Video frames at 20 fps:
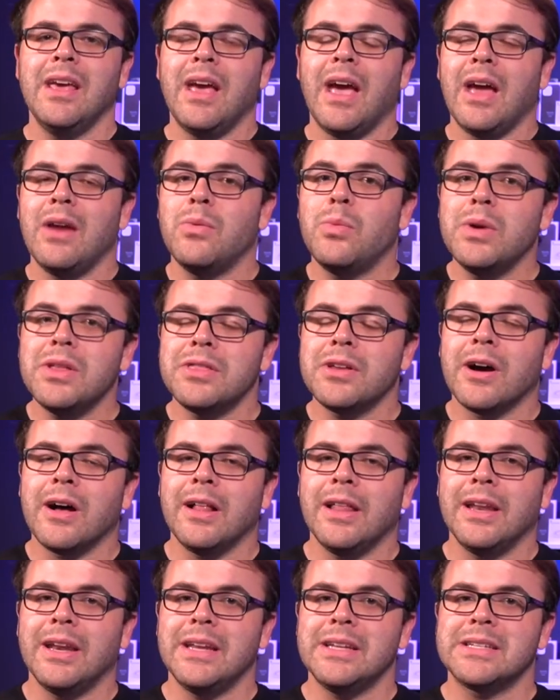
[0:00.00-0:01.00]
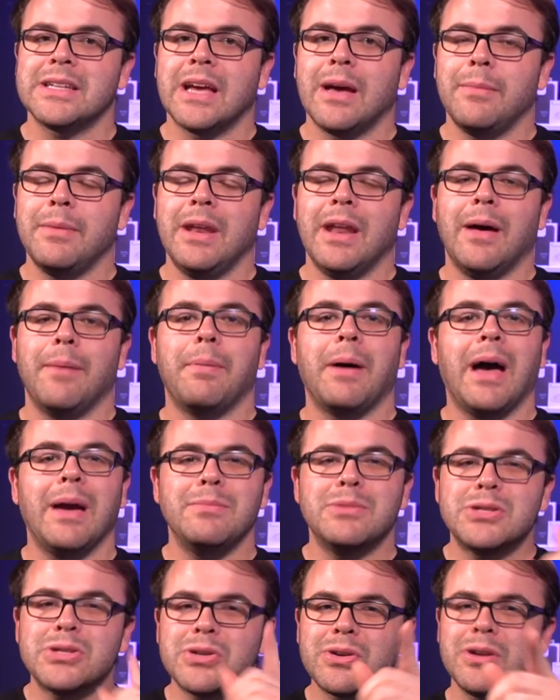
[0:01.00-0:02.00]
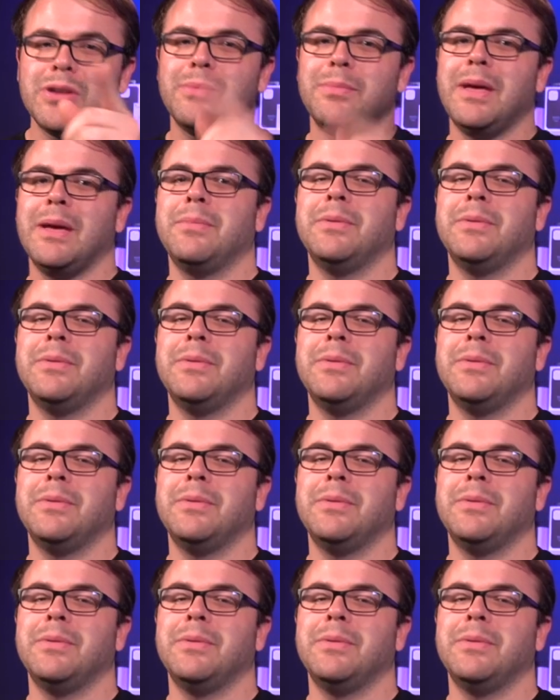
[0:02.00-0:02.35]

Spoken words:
And with the holidays coming up, I'm sure you'll be